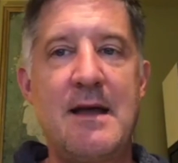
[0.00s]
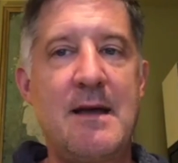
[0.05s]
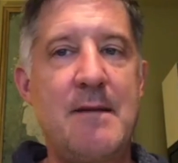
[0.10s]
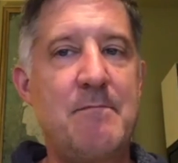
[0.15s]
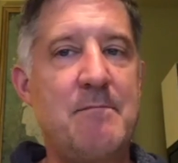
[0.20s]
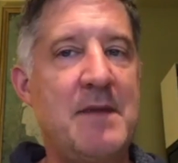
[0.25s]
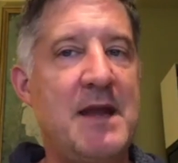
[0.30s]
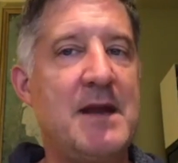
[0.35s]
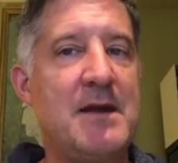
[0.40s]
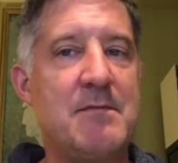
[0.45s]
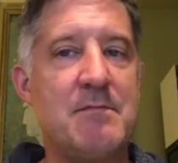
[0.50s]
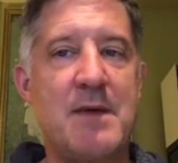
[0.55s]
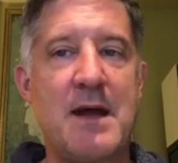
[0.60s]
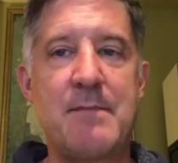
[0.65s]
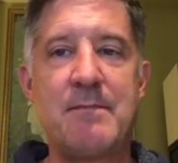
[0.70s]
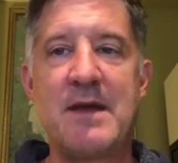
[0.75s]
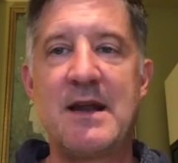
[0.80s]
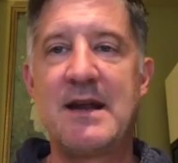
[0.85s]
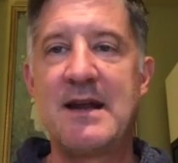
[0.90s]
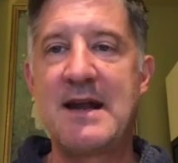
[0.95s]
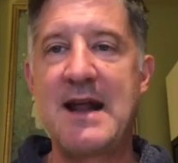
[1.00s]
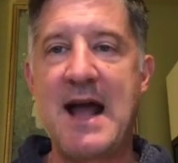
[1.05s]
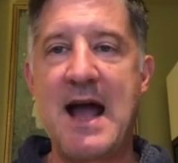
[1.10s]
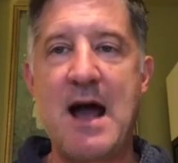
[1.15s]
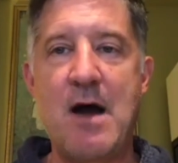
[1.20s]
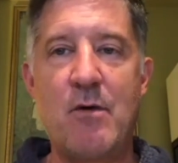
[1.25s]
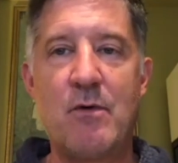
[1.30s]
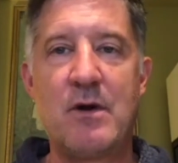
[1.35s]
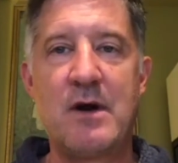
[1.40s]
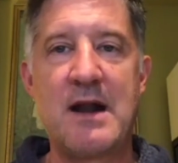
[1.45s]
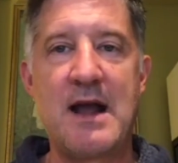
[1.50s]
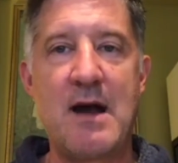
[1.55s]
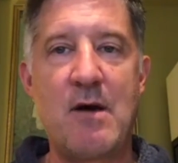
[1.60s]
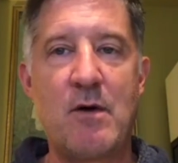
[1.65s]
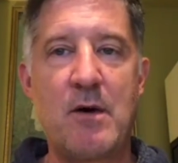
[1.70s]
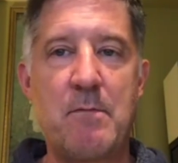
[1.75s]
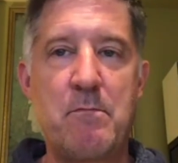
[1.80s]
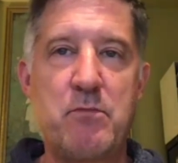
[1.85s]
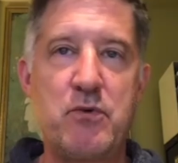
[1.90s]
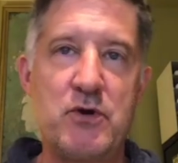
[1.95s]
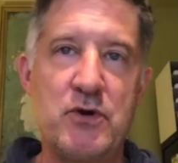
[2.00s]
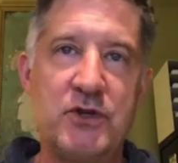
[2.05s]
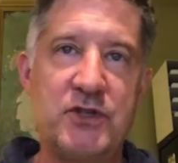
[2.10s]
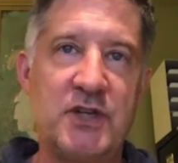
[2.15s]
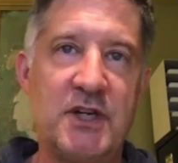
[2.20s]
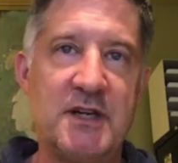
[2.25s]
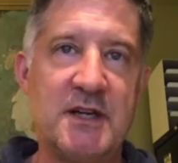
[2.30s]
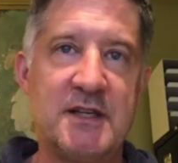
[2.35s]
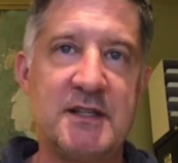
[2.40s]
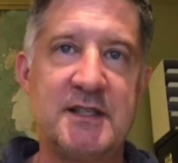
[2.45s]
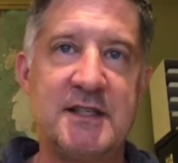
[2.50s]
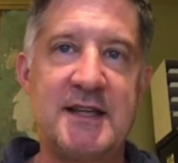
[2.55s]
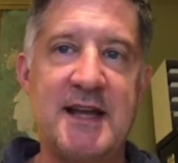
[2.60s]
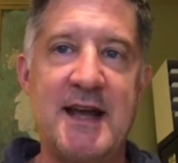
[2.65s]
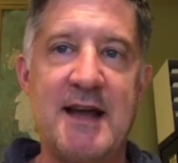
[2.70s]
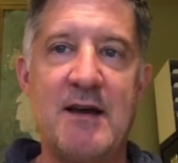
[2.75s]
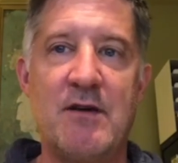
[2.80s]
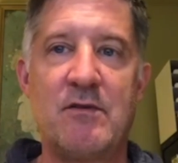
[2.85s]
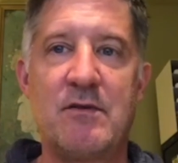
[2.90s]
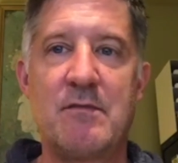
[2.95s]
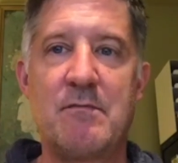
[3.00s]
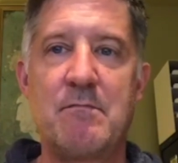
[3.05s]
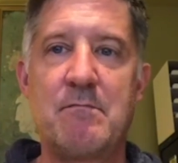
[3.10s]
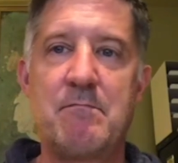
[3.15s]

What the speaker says: minute by minute, hour and hour, pushing us down,